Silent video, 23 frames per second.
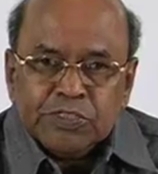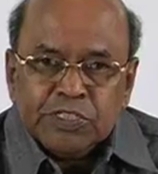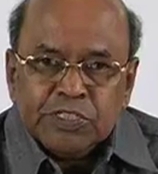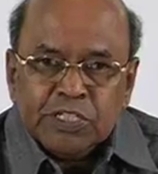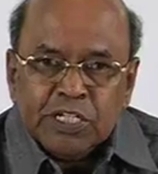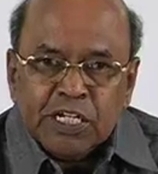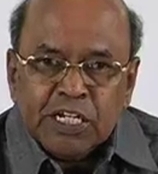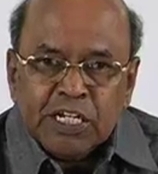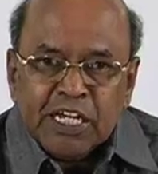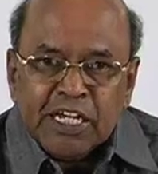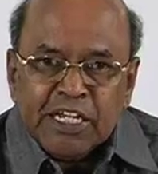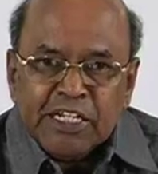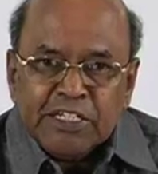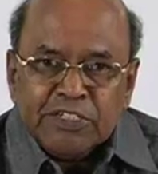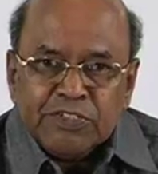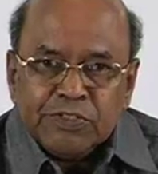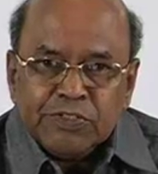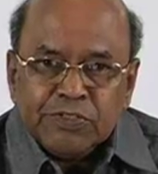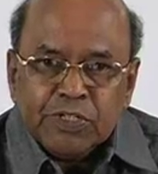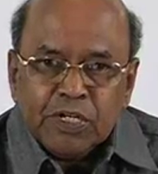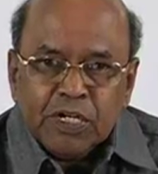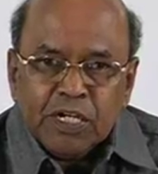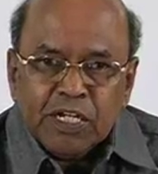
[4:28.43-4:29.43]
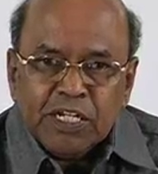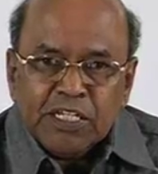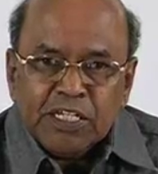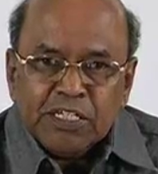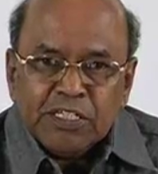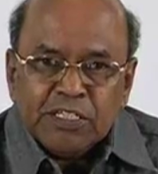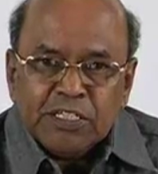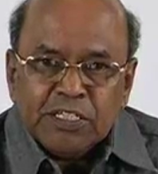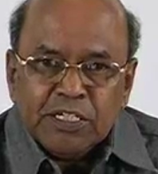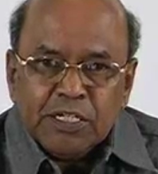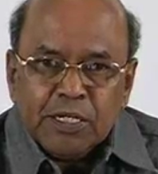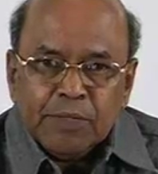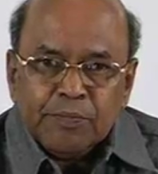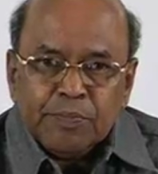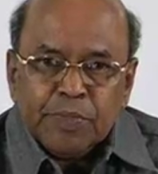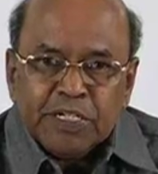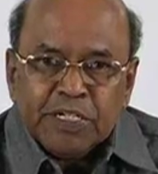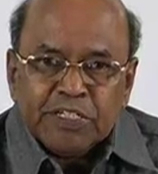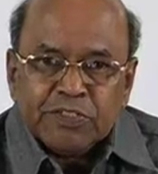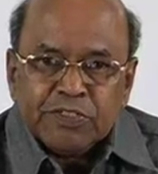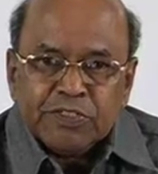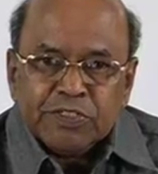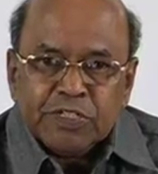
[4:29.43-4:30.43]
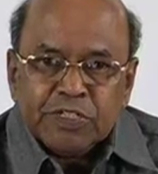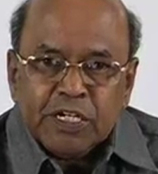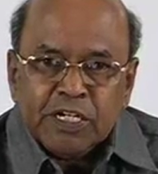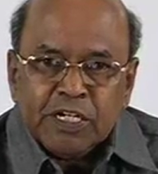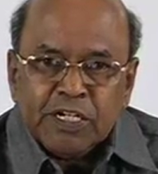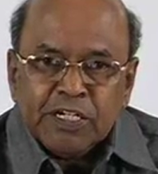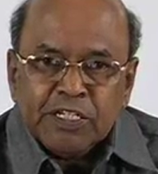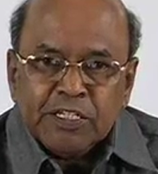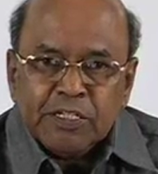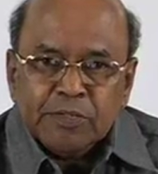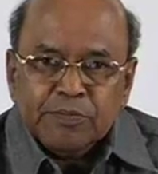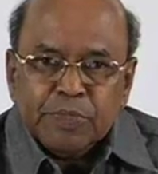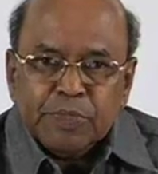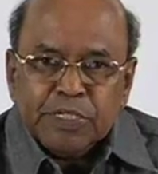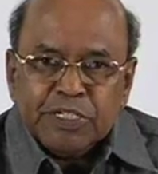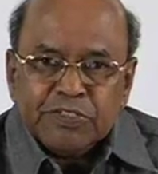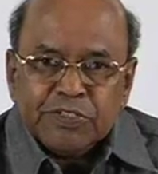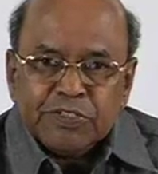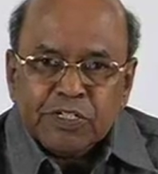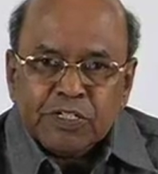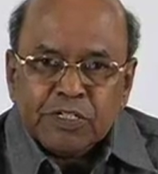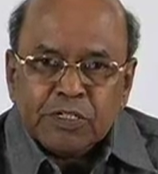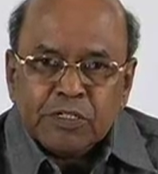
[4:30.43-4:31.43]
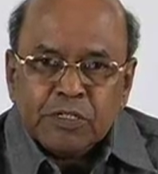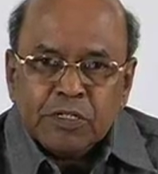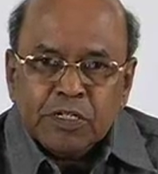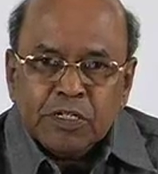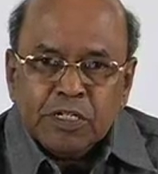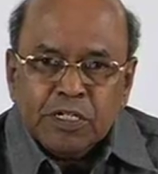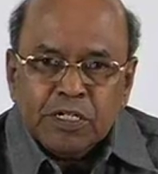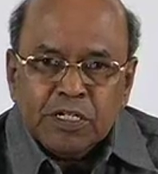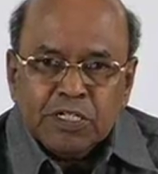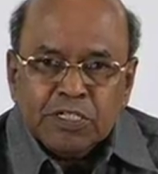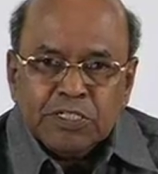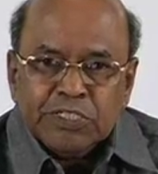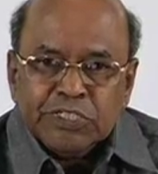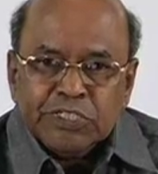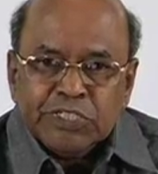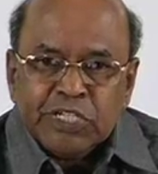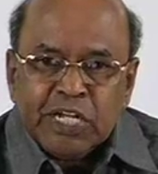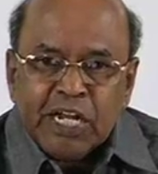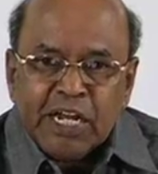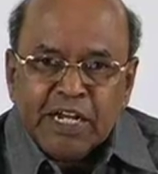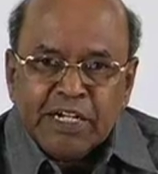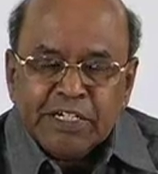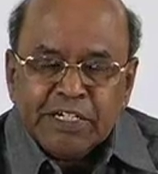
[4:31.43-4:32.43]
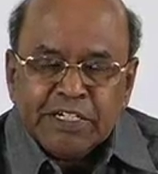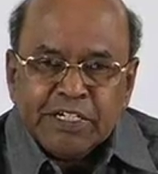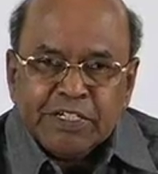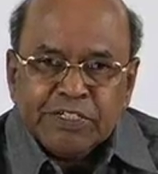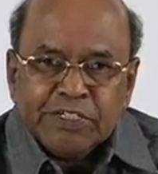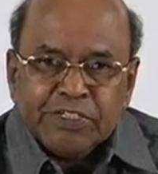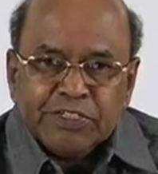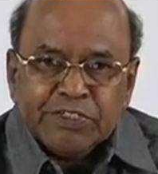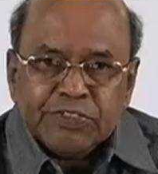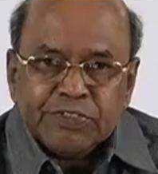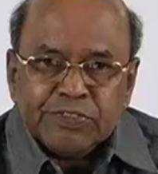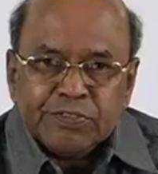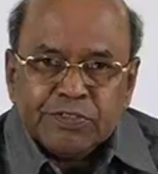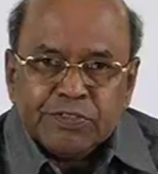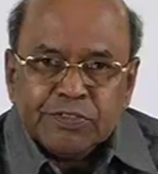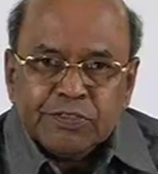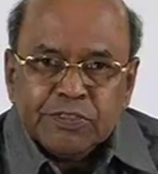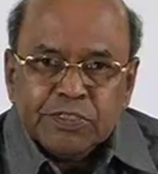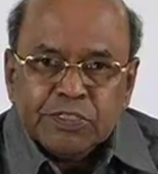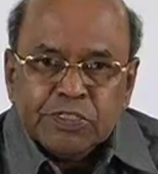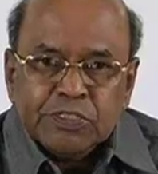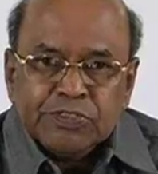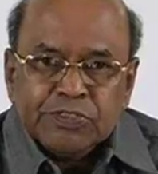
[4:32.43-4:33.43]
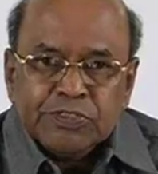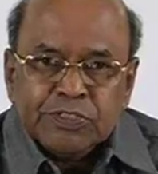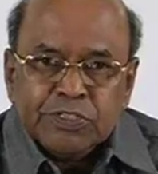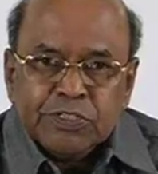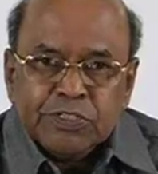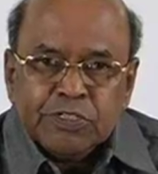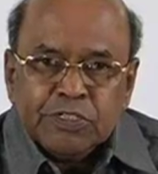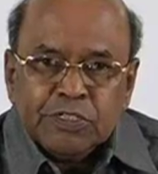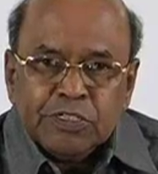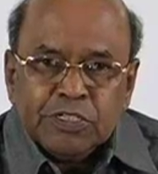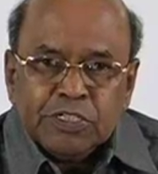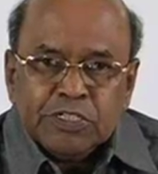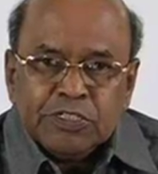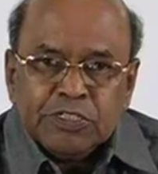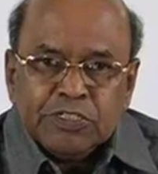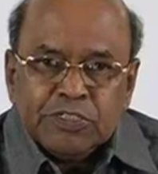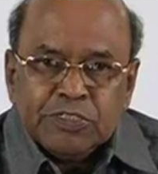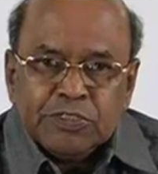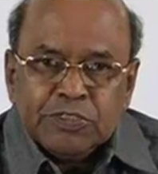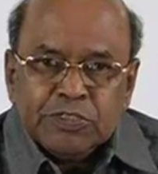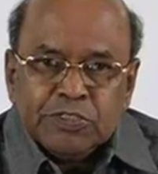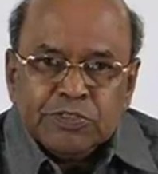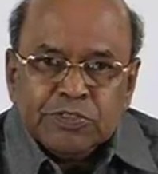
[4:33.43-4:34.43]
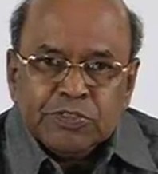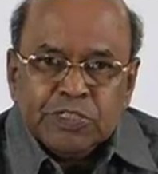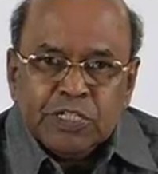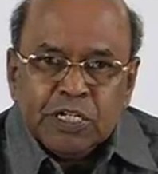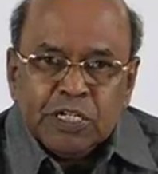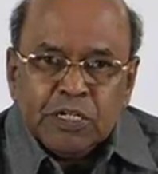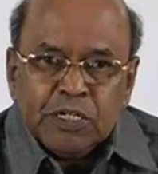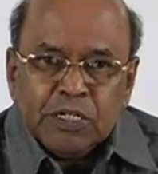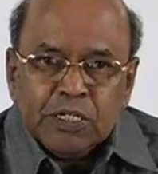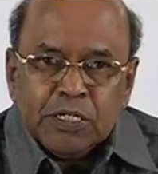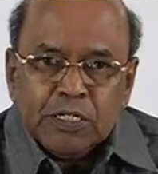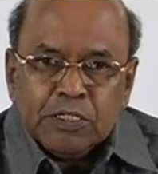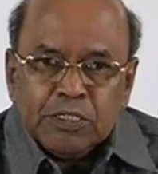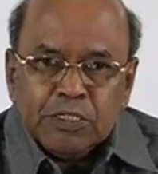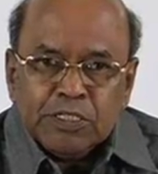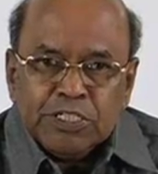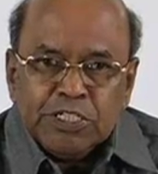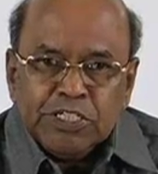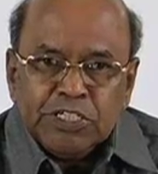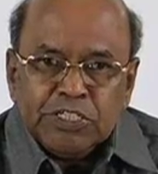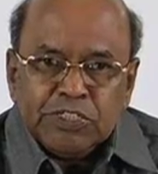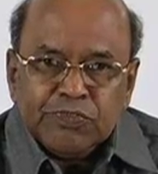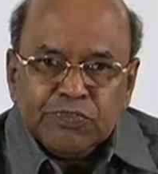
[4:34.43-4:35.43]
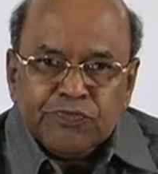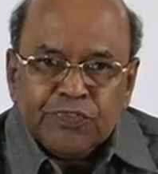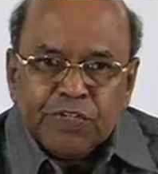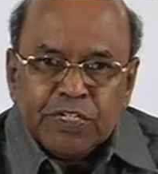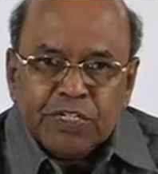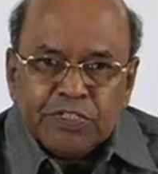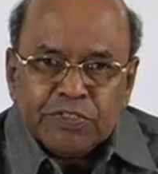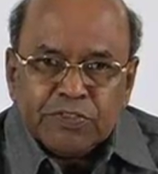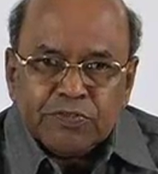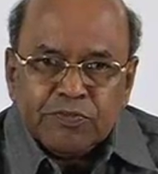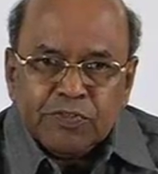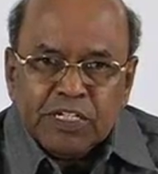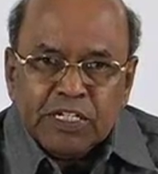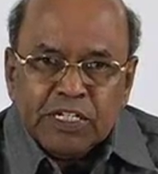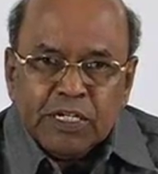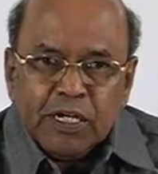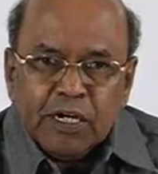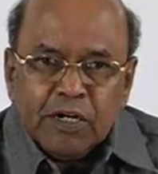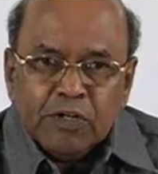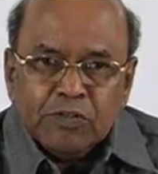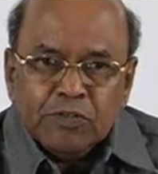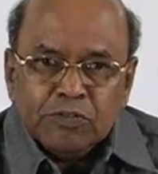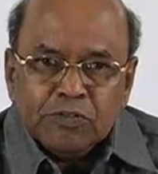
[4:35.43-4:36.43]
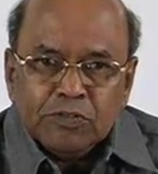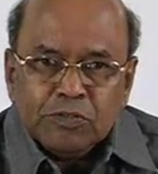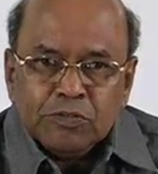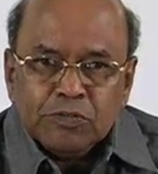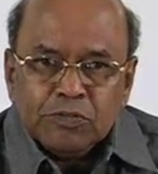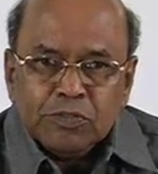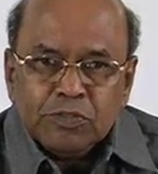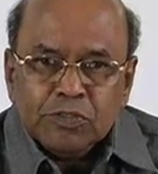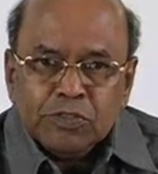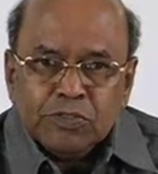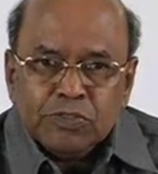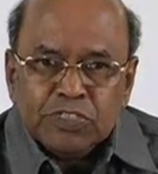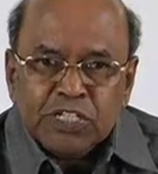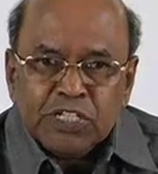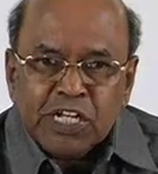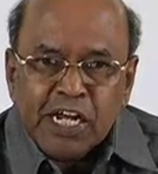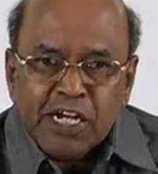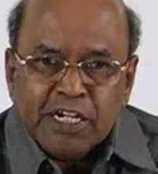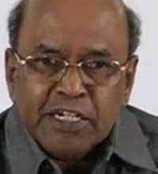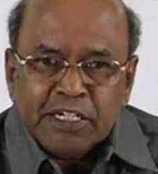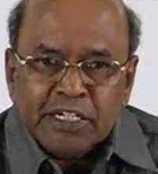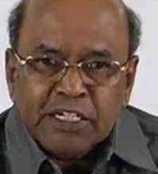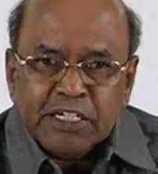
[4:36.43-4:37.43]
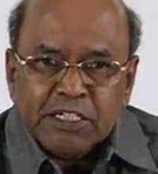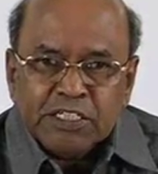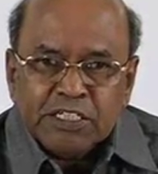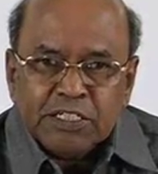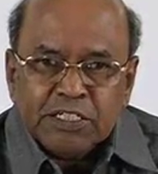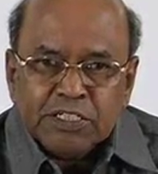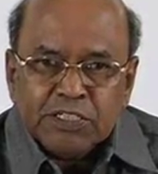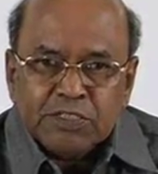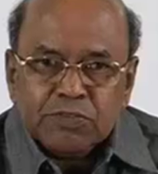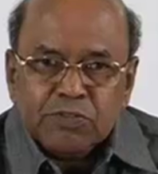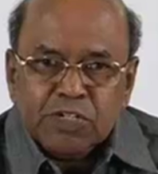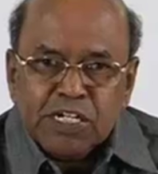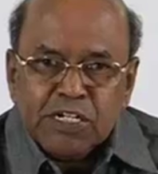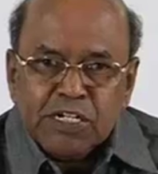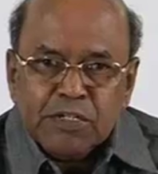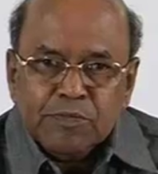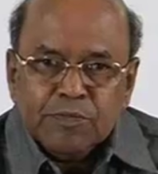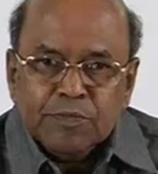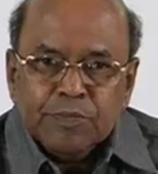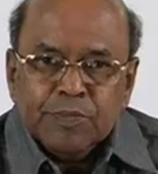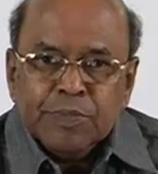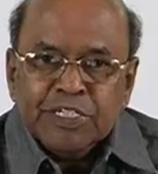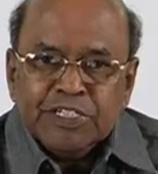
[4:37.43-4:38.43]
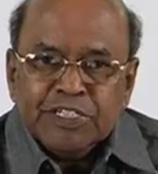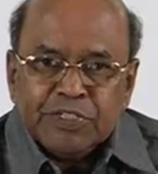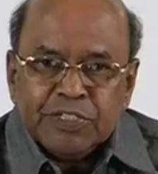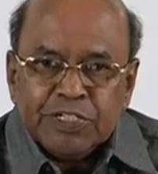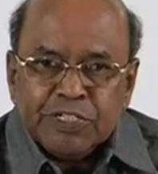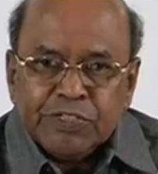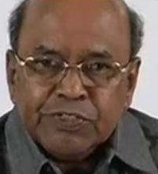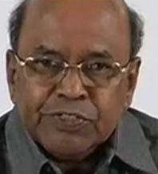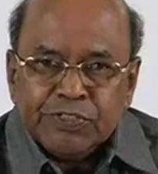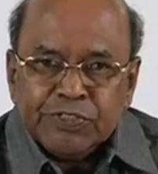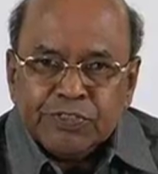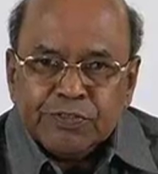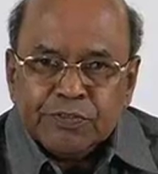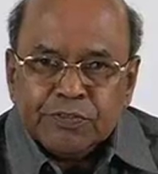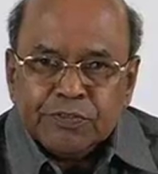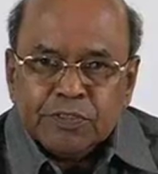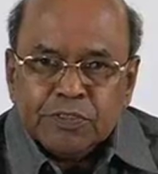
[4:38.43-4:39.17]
The lines joining the apex and the base are called slant edges. So each face will have 2 slant edges, 1 base edge.